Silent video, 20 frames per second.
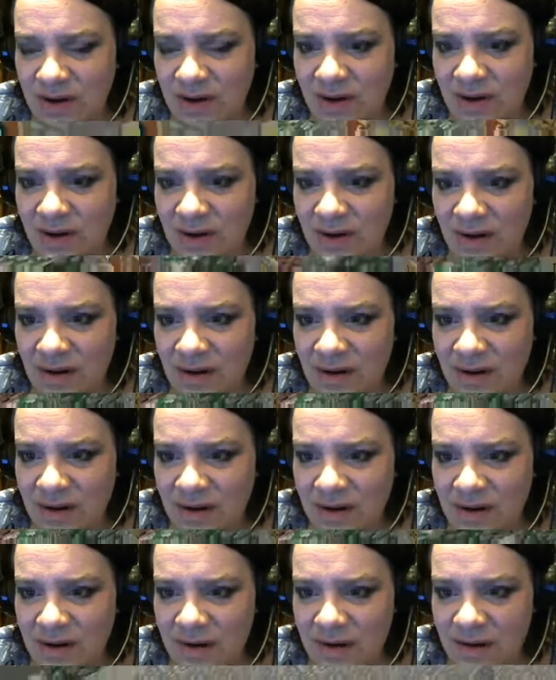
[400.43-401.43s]

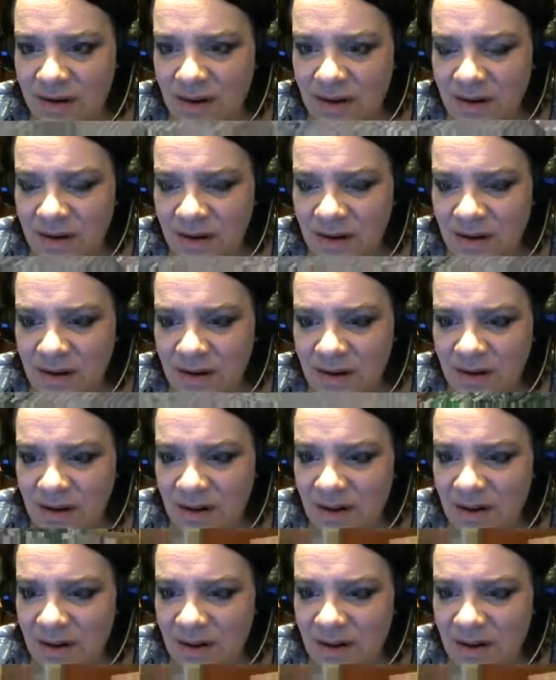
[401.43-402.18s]
(no one is talking)